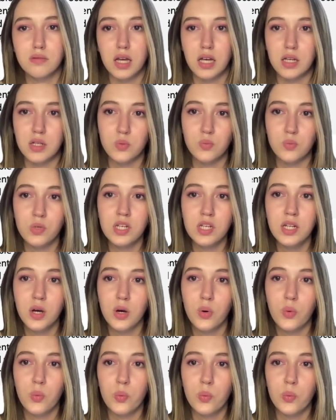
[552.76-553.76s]
as we
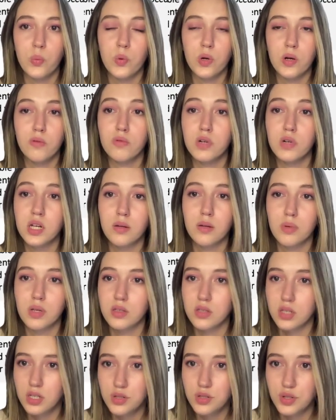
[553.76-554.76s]
know, we're gonna be
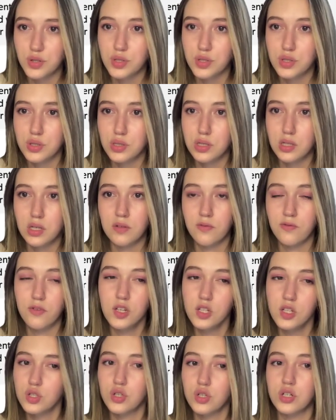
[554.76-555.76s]
teachers in
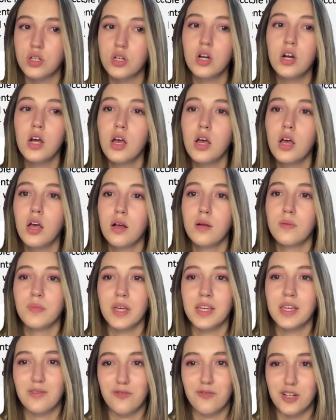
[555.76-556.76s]

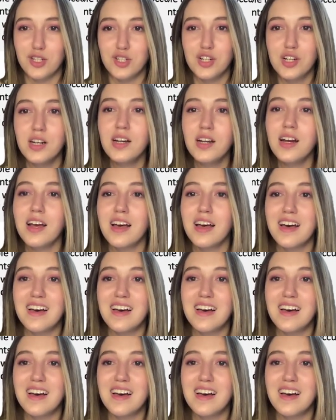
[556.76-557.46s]
the future.